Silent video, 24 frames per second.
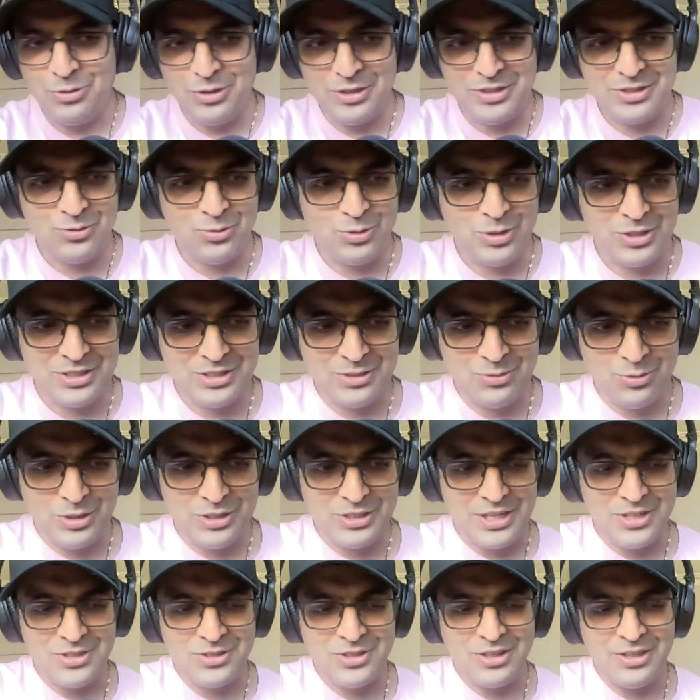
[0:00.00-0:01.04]
What is
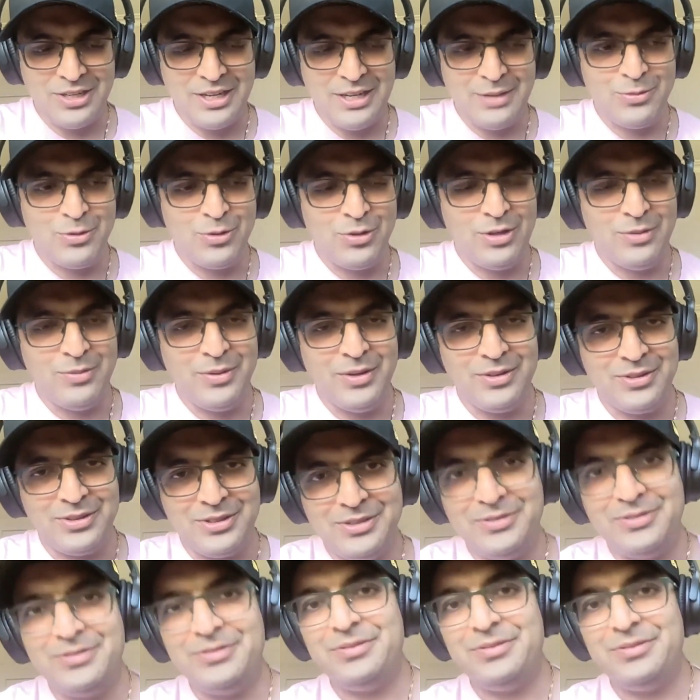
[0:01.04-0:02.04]
HR labor all about?